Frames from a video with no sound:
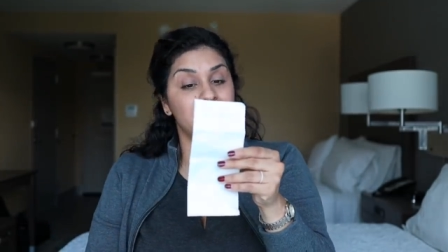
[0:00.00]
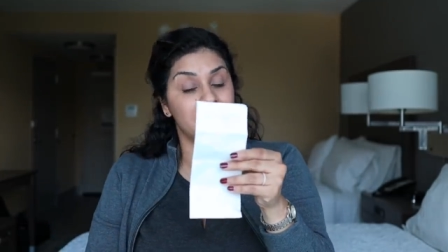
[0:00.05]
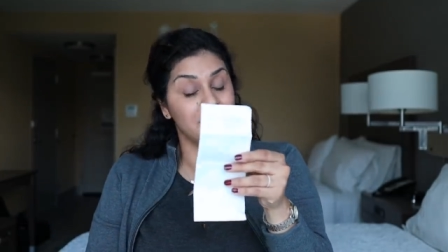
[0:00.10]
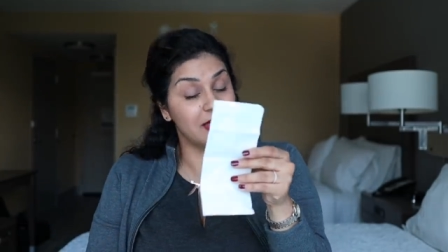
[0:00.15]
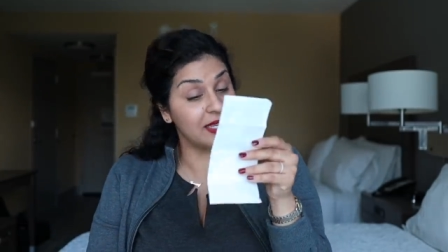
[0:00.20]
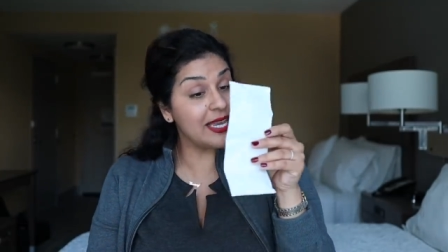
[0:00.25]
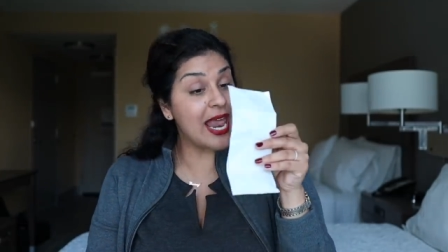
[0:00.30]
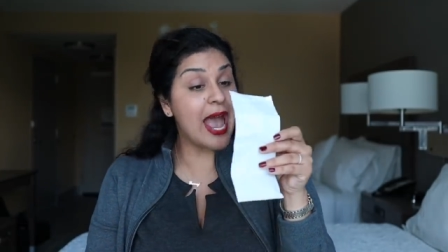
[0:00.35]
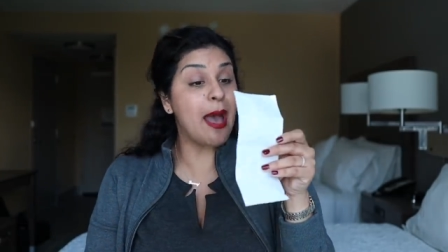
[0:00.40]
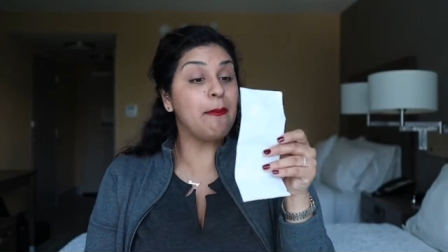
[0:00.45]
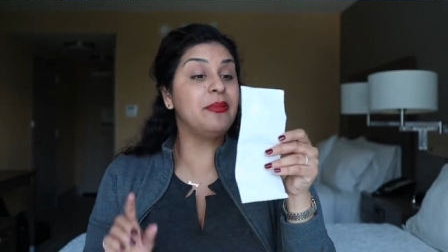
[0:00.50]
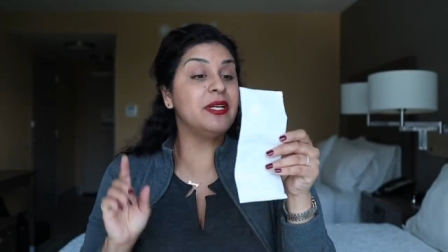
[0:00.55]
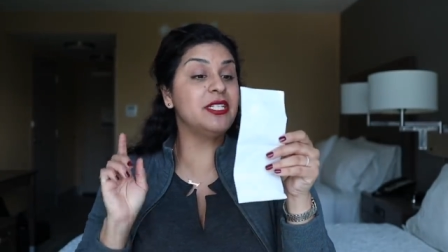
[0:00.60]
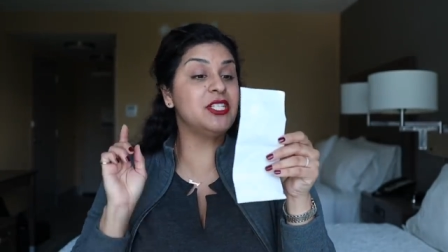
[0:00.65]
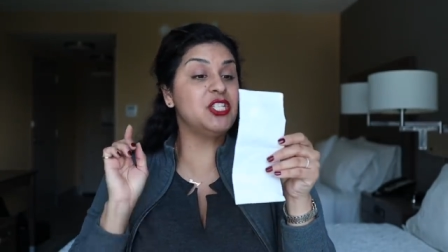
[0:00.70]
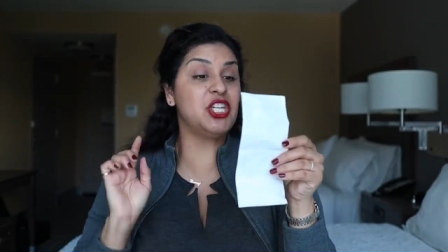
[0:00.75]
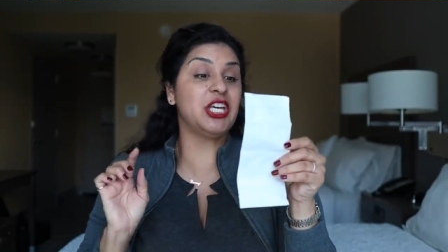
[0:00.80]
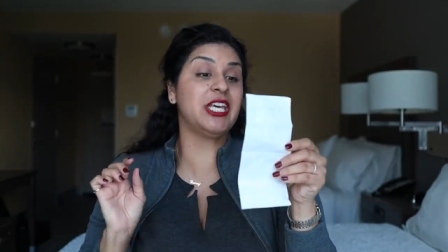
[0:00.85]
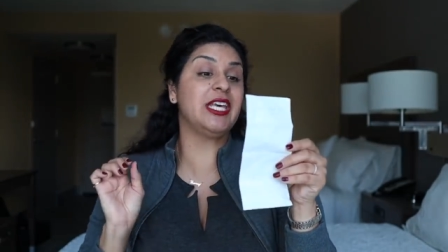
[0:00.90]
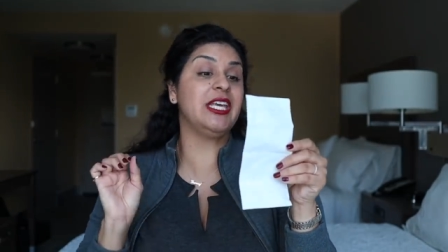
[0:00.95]
the Napa
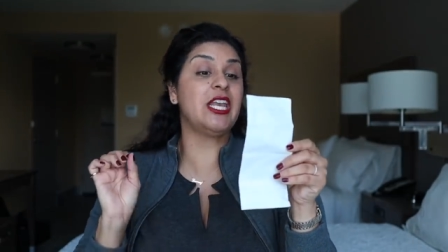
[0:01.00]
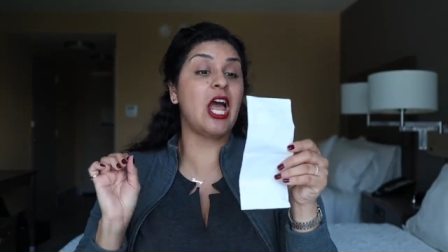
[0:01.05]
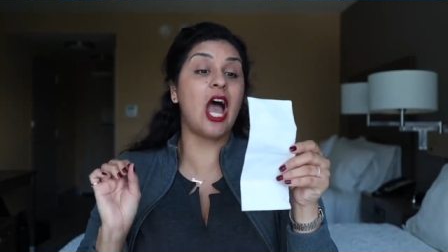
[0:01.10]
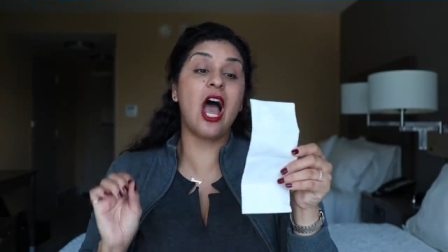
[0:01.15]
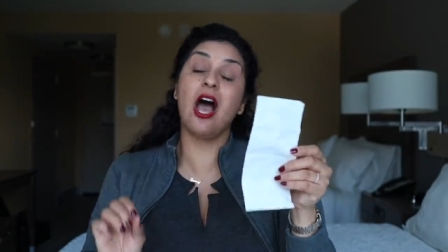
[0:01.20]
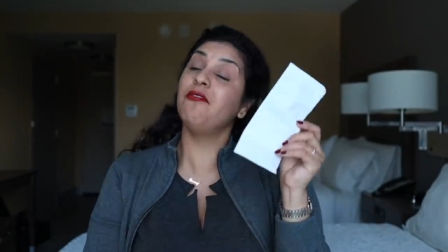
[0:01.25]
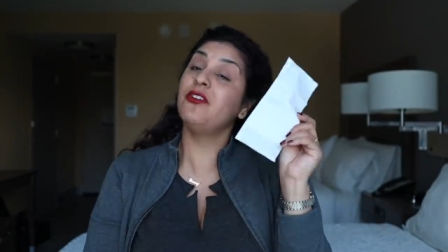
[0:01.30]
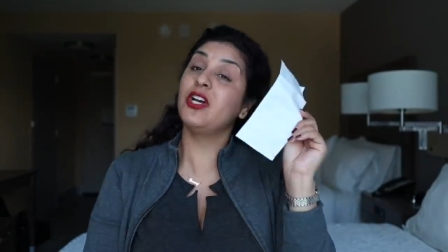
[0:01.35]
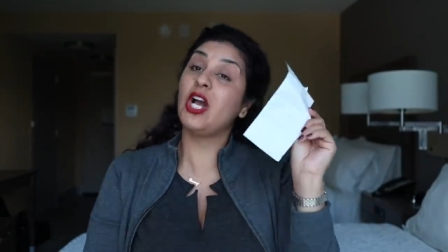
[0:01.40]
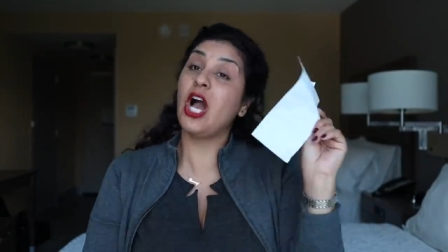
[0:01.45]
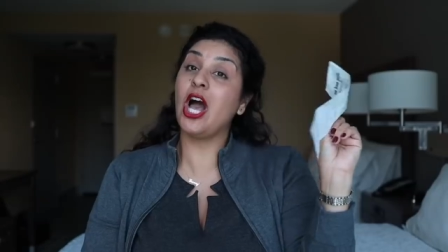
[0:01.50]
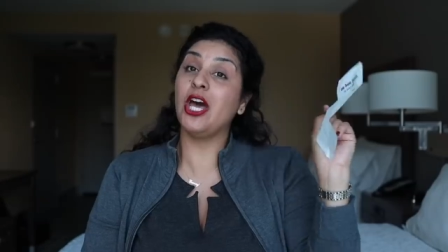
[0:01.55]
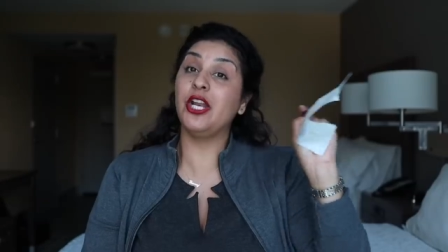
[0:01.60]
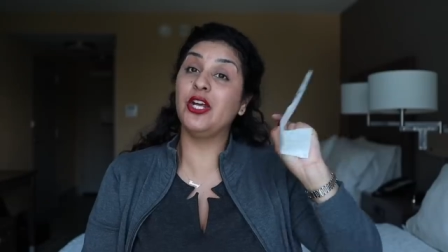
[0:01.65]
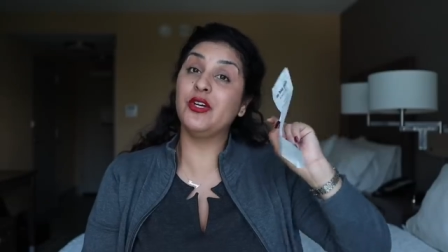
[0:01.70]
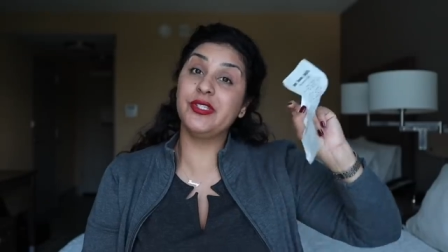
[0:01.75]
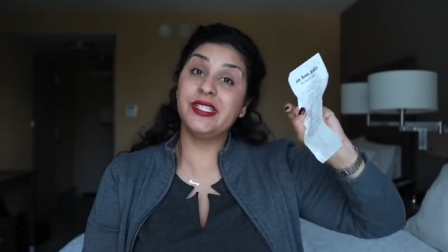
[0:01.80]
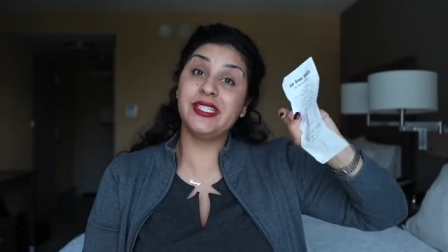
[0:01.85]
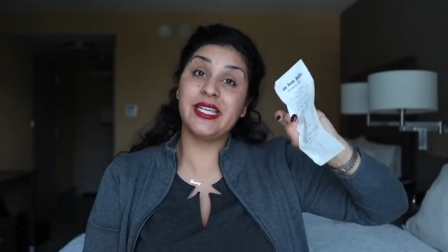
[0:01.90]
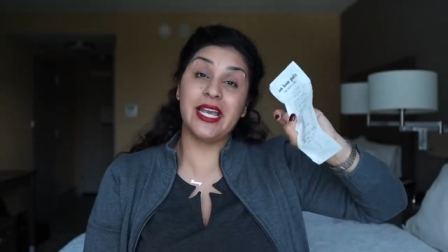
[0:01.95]
Chicken
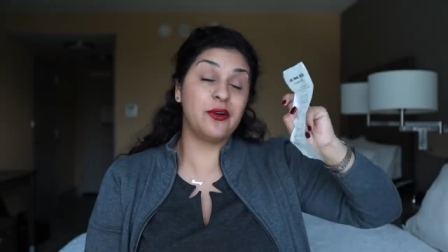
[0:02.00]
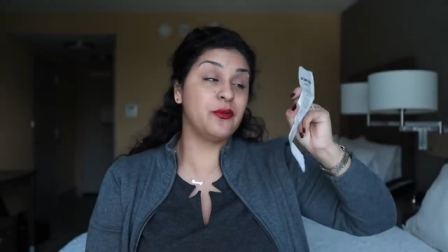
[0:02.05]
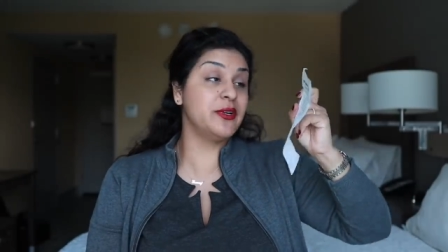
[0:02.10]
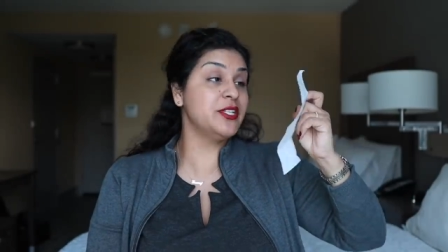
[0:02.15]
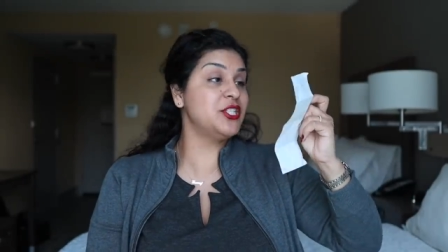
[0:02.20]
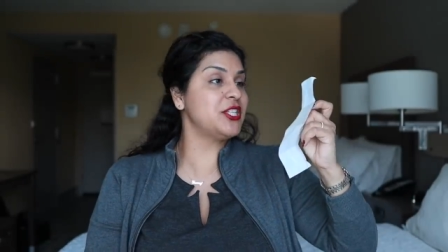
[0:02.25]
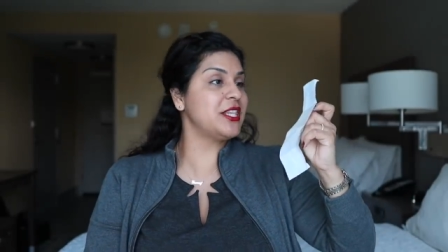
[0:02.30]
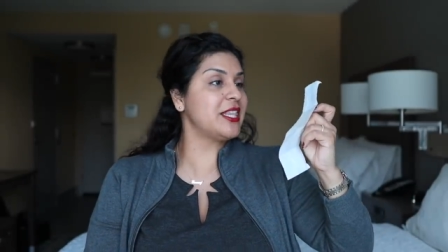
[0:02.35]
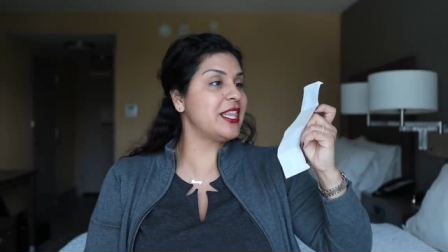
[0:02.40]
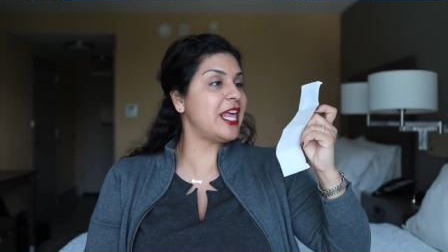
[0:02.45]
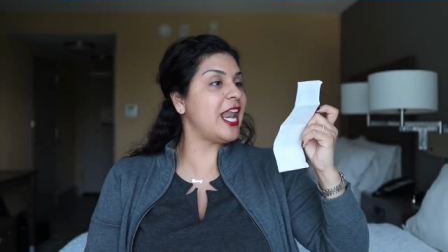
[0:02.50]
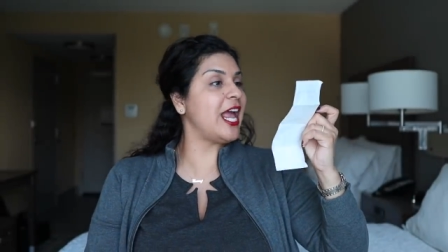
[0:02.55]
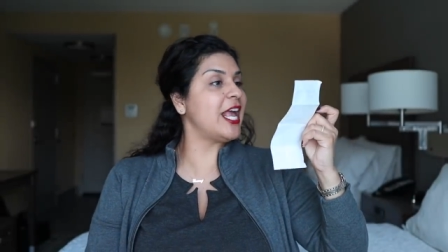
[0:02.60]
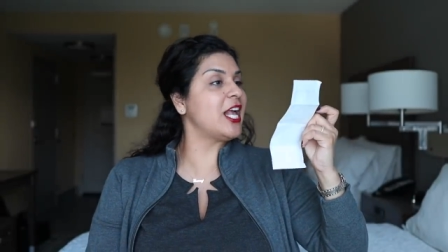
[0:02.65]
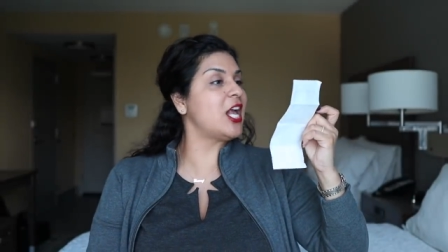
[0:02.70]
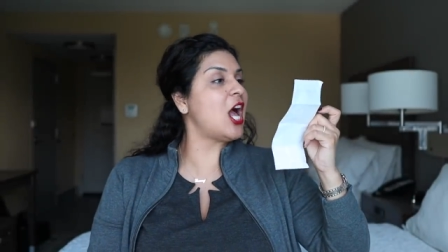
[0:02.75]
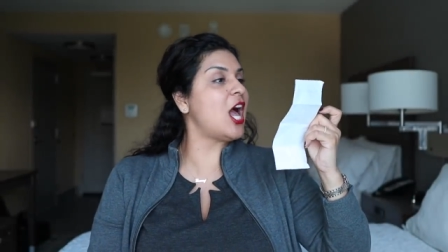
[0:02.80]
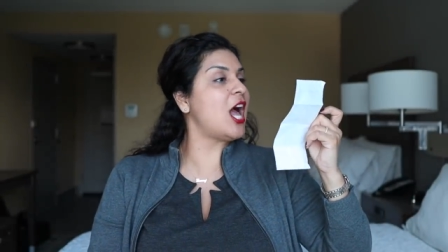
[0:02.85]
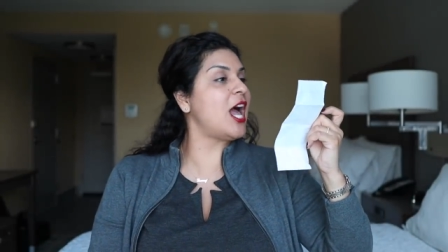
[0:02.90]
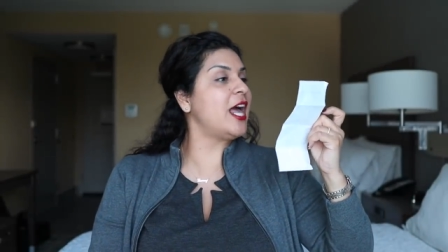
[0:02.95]
Avocado Sandwich that I
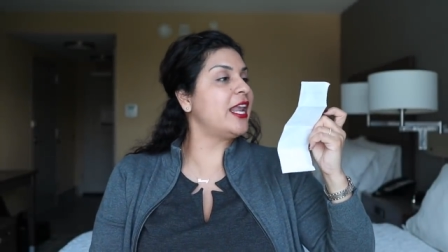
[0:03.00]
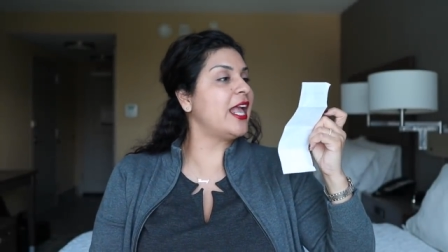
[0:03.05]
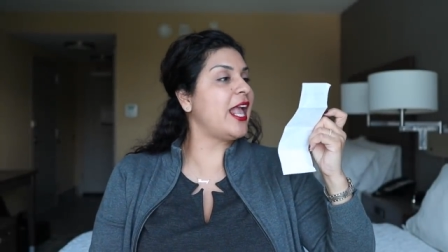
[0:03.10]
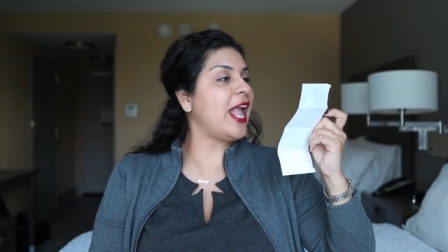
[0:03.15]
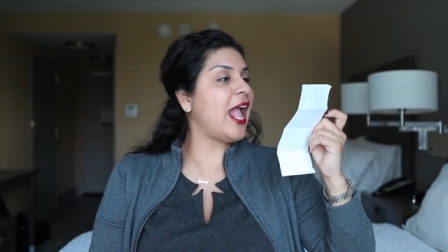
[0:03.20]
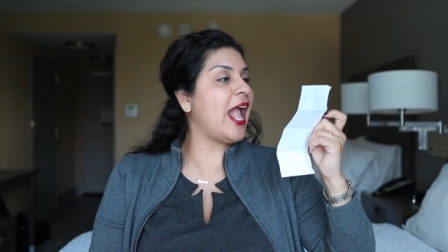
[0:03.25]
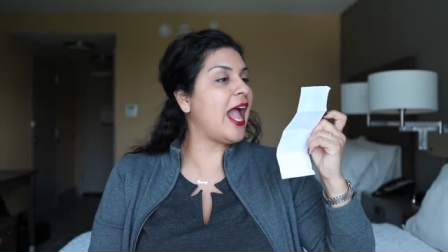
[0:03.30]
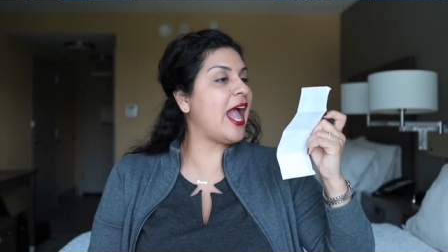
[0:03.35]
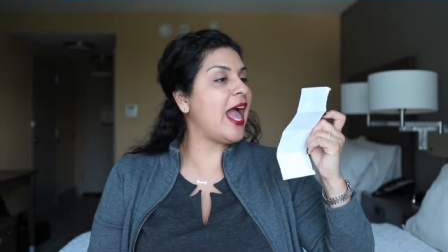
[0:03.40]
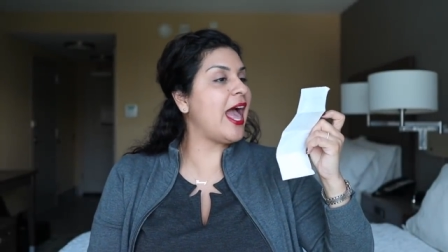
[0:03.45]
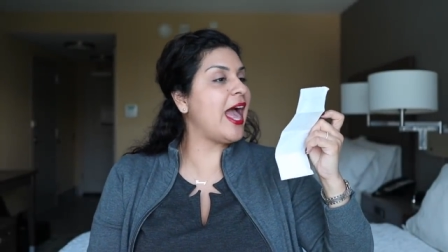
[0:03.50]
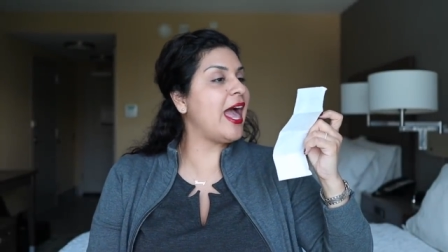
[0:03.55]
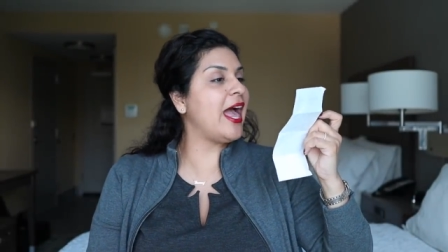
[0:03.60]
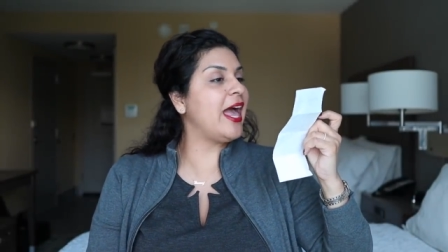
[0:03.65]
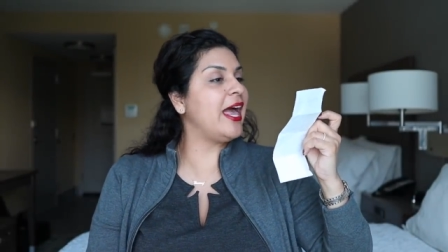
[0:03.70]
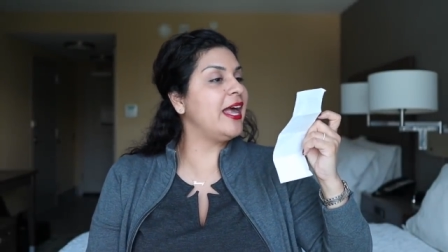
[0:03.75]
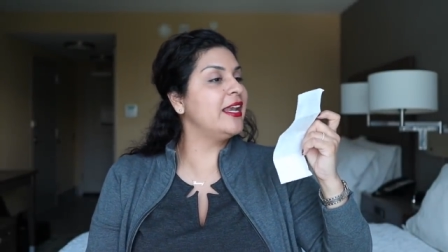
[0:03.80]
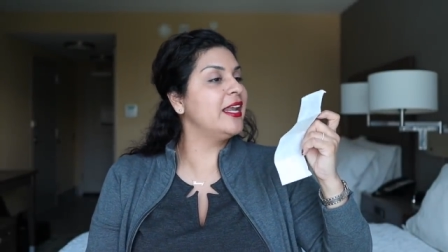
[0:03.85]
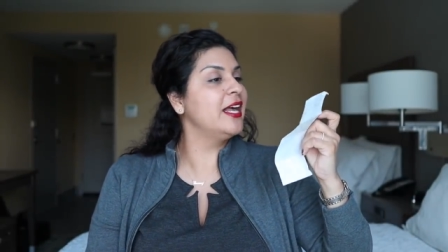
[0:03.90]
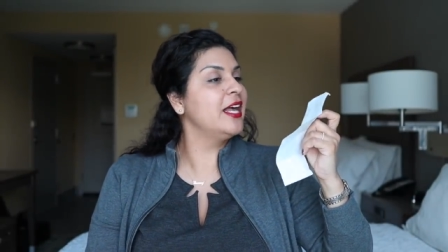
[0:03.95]
got
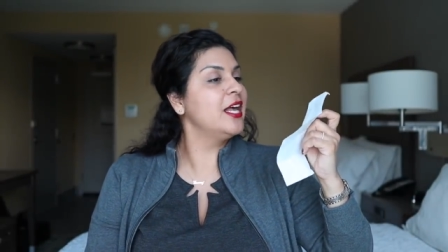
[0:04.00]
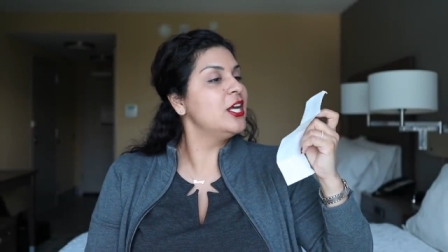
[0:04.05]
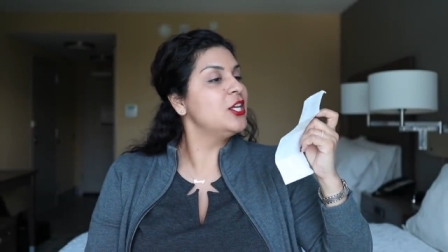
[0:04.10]
at